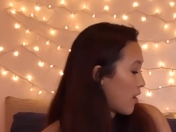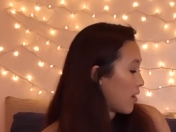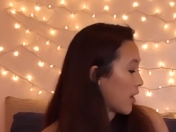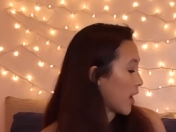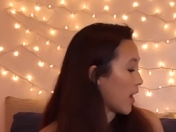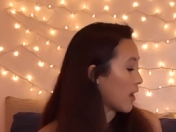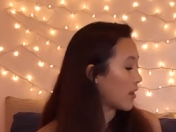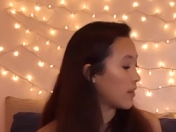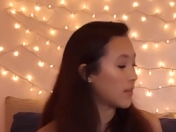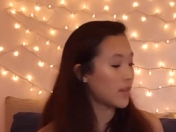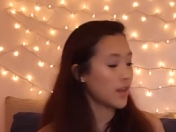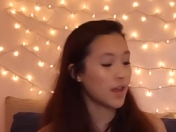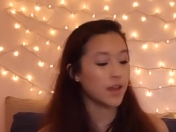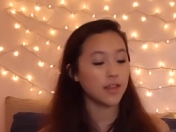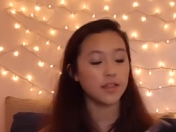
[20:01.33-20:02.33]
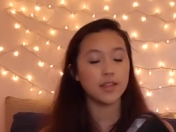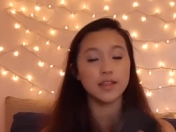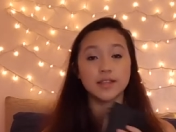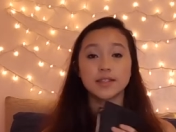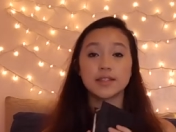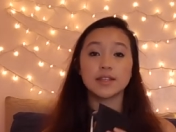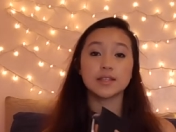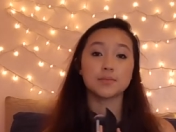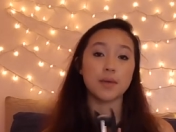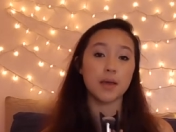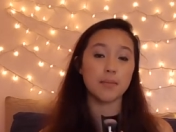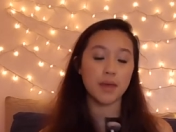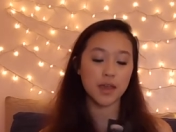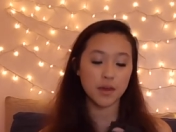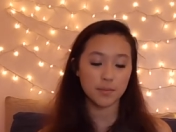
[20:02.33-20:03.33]
okay. Then this is my
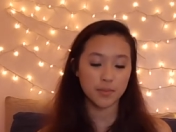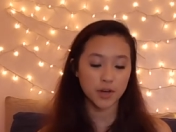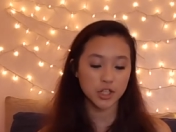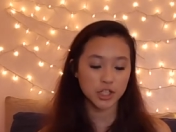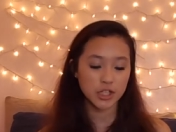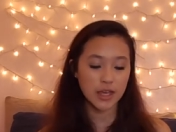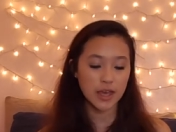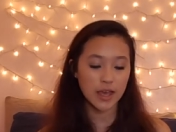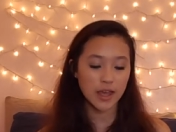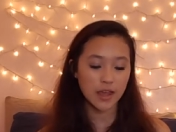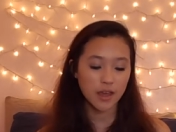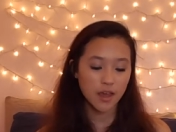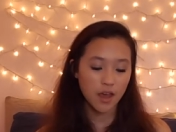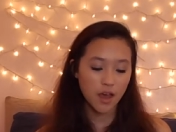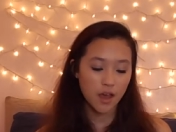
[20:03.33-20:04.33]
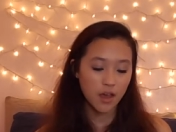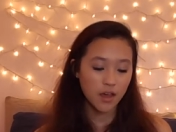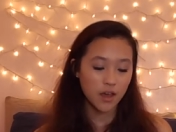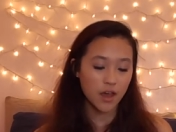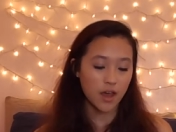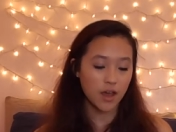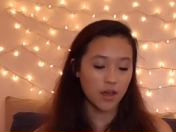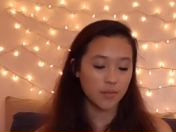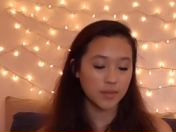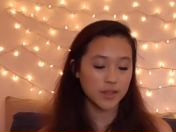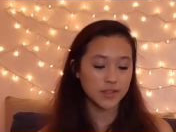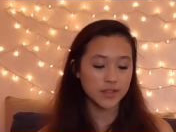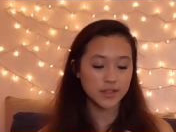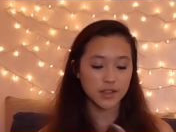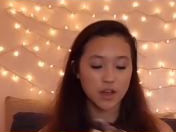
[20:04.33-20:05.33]
makeup brush kit. Um,
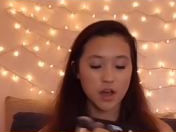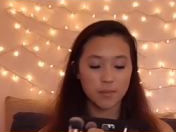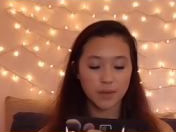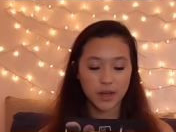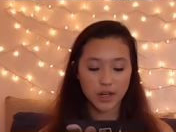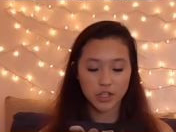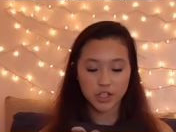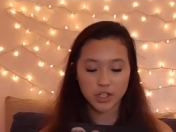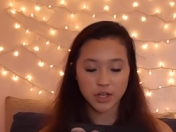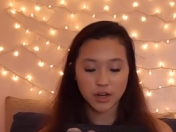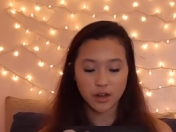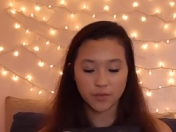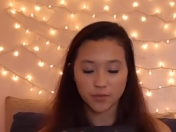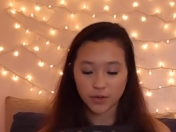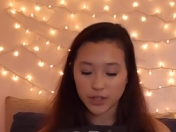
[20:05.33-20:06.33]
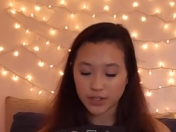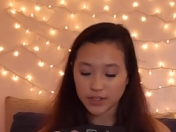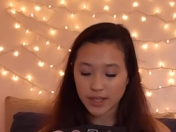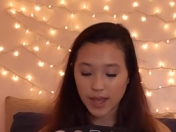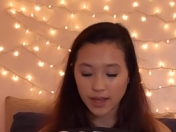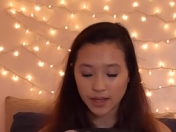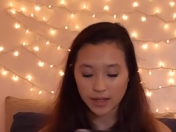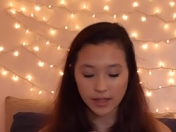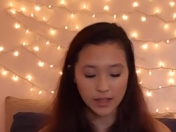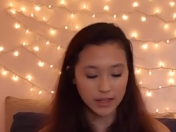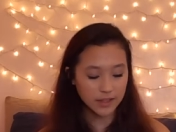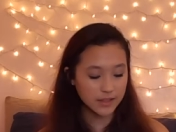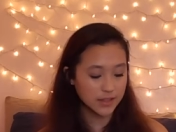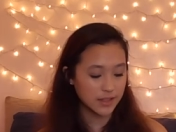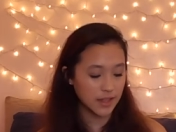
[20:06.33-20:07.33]
this is a combination of Real
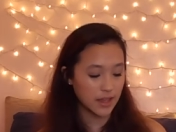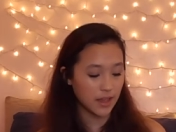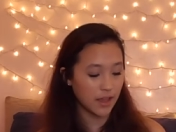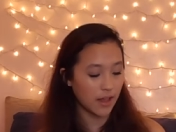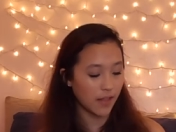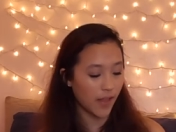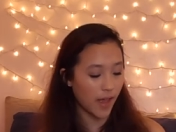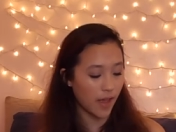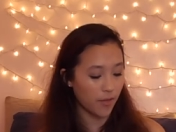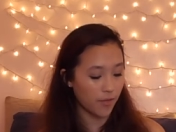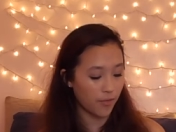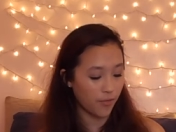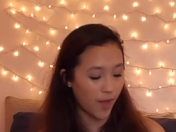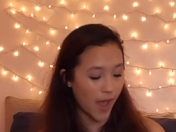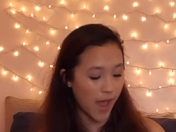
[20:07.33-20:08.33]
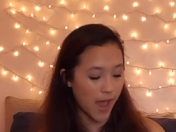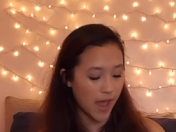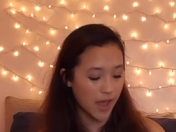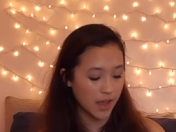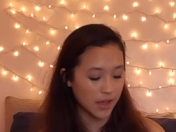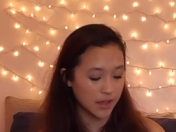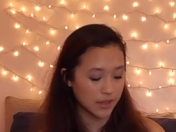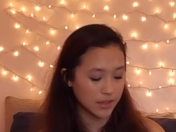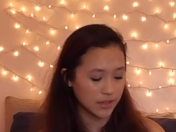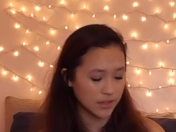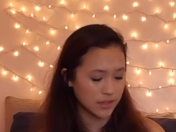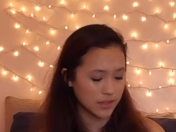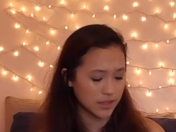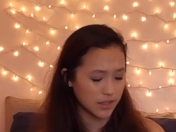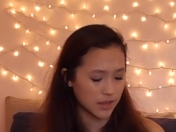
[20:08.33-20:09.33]
Techniques, ELF,
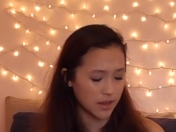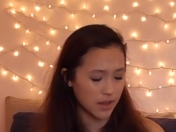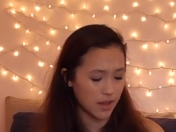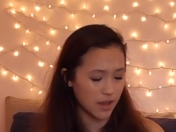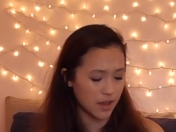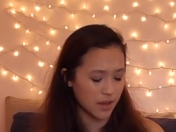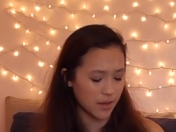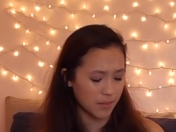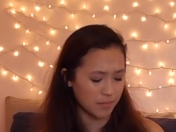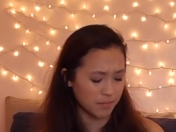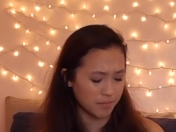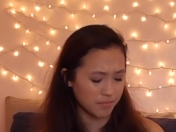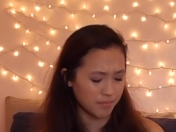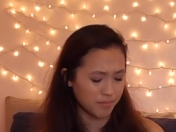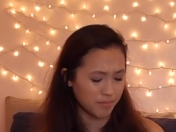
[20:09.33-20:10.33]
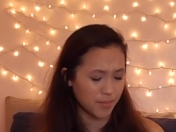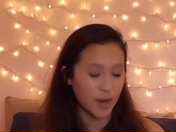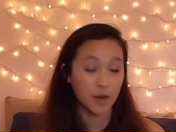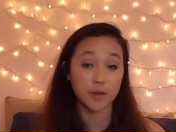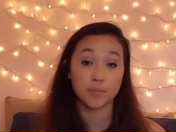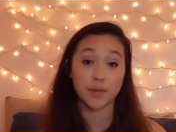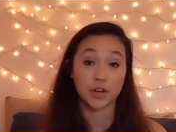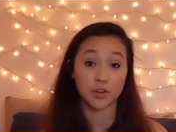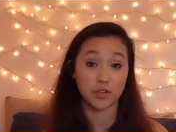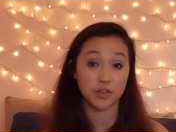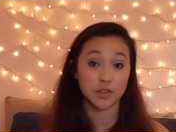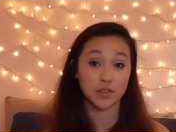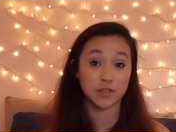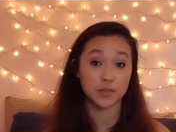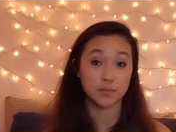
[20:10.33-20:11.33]
and um, Bare
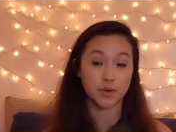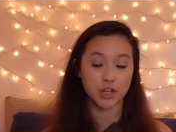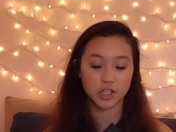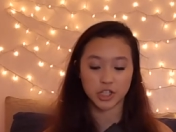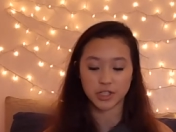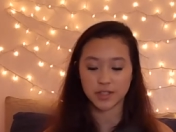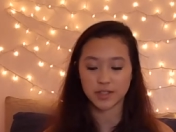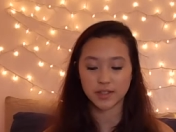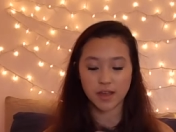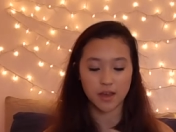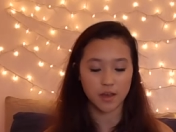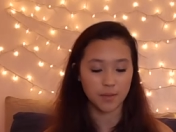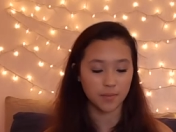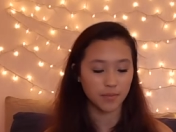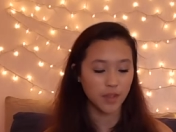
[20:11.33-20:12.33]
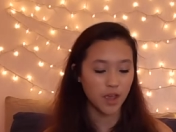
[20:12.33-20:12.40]
Mineral brushes. Um,